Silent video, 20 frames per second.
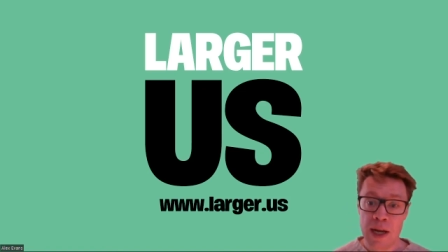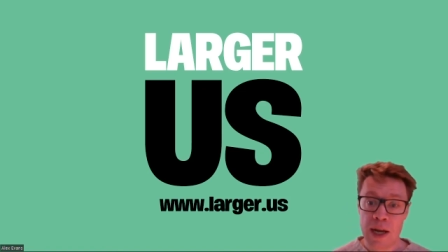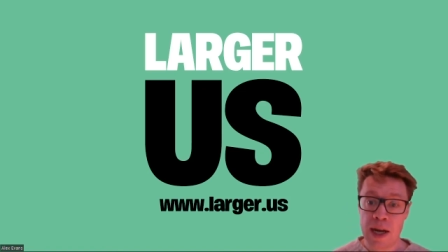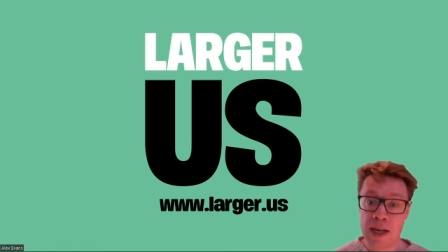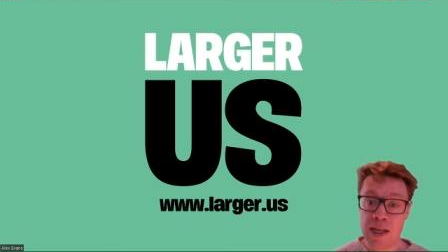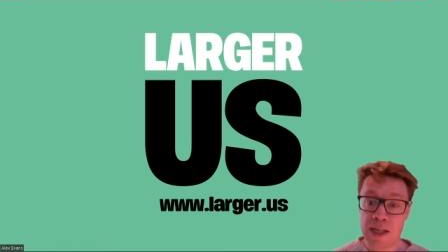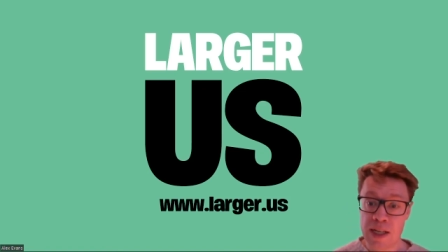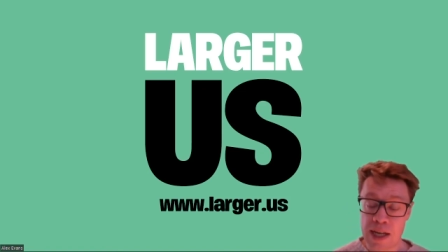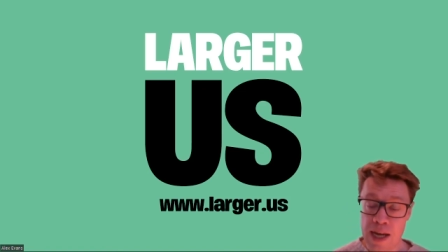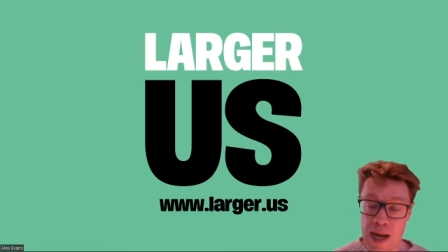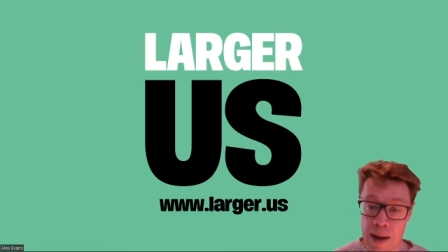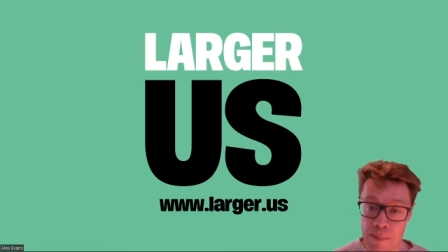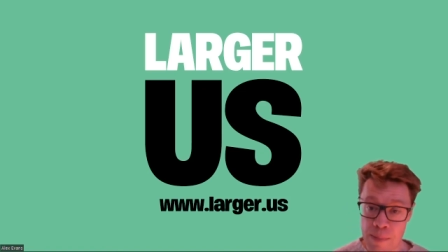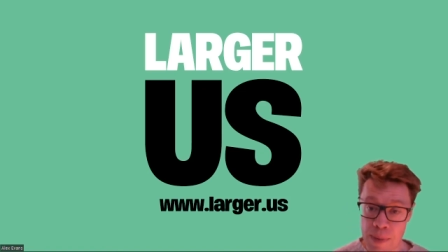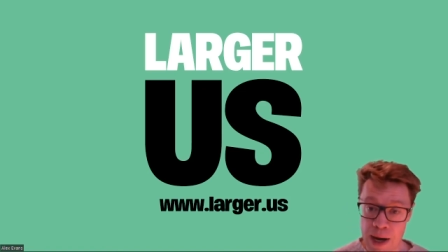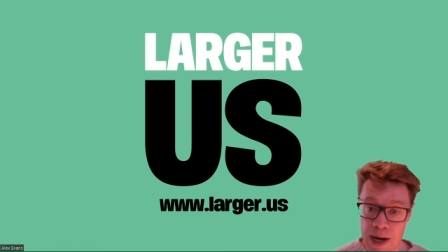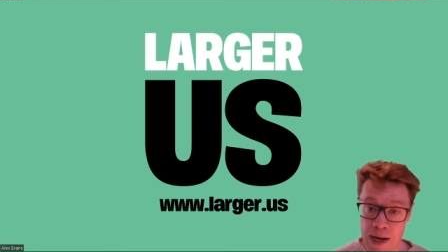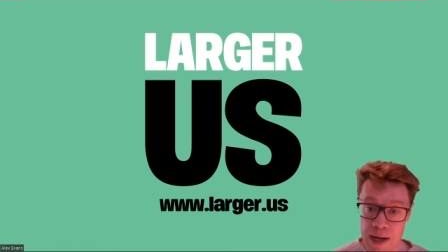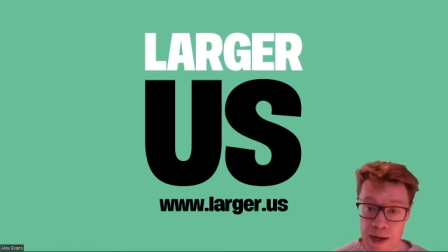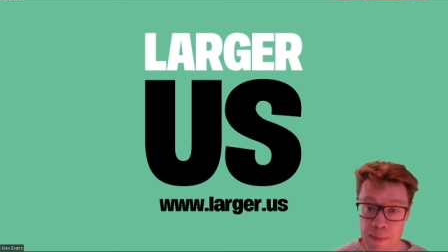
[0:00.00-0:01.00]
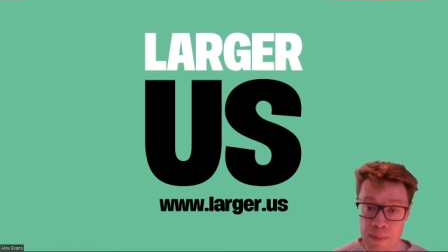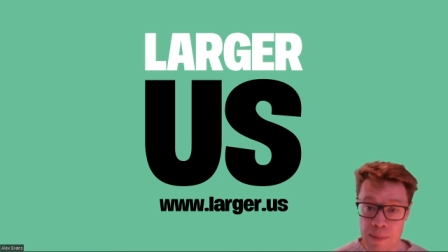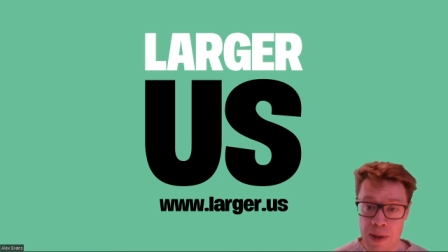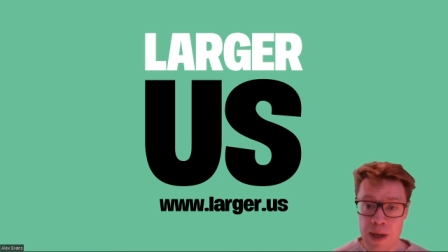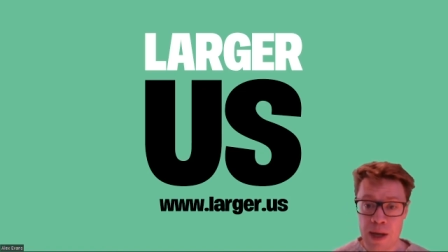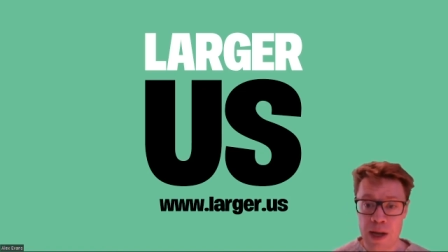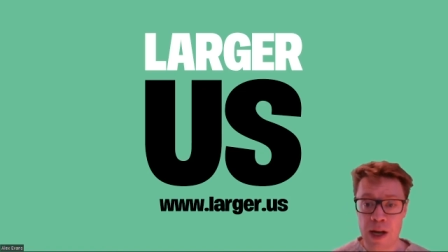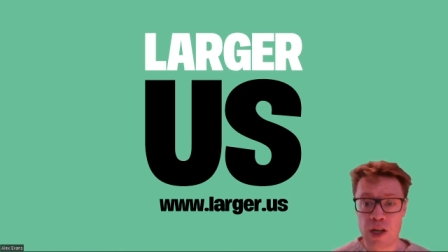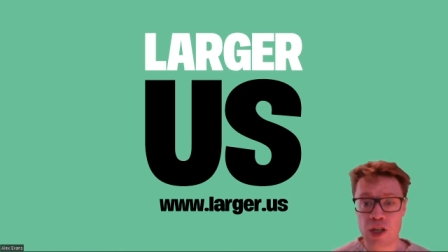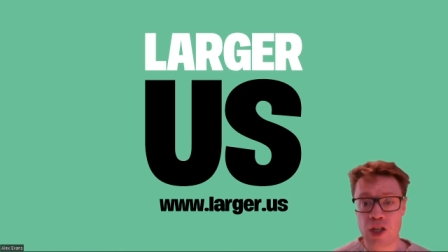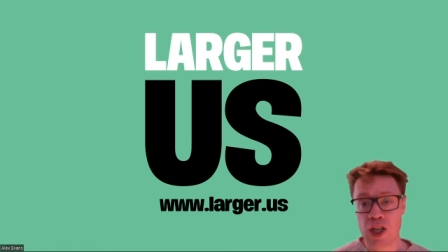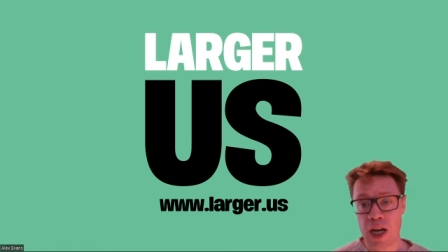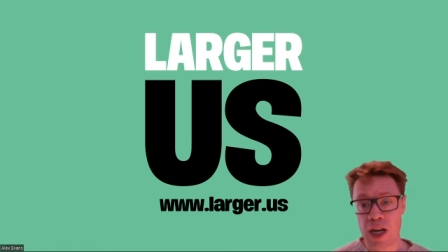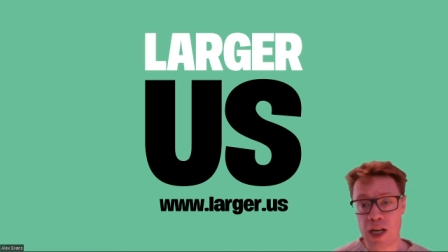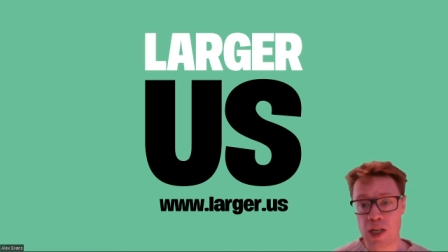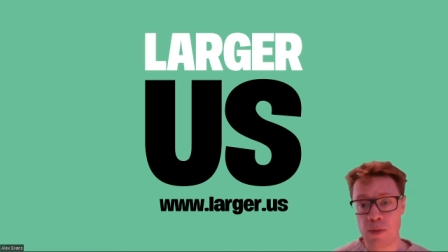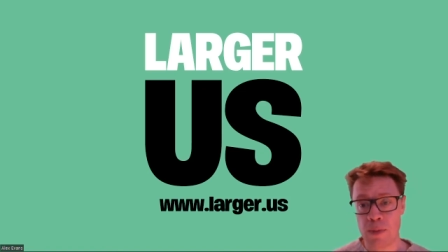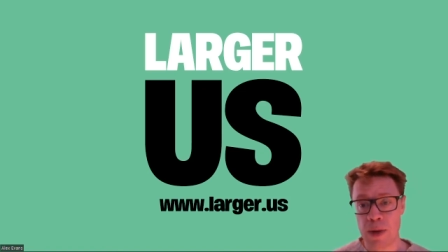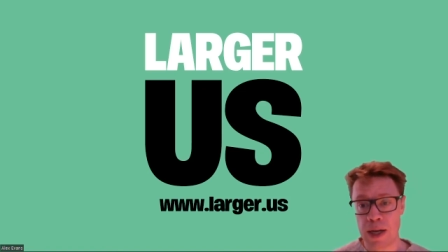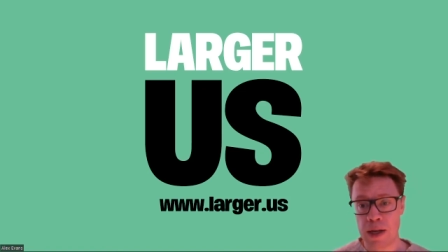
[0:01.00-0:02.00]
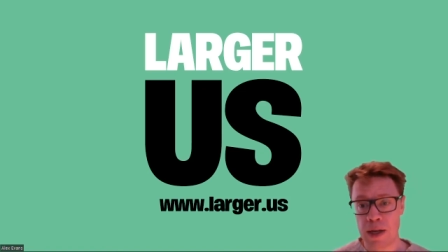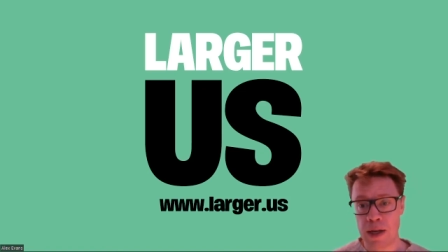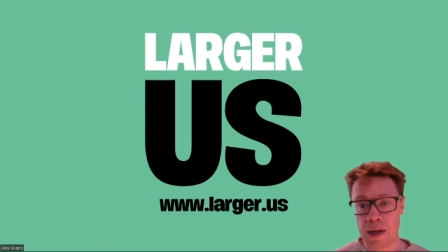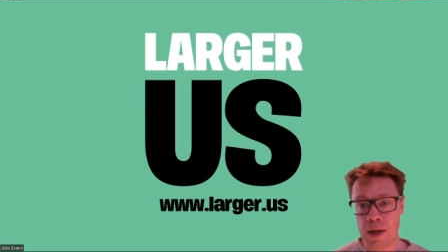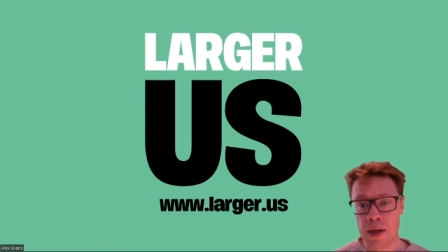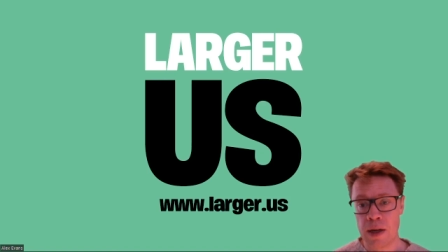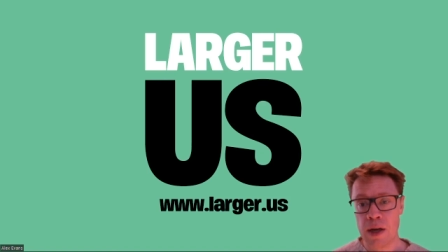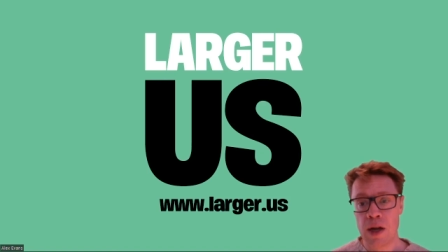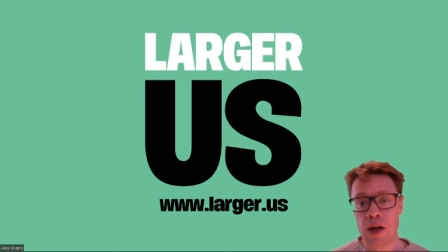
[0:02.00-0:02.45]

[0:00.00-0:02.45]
into campaigning and change making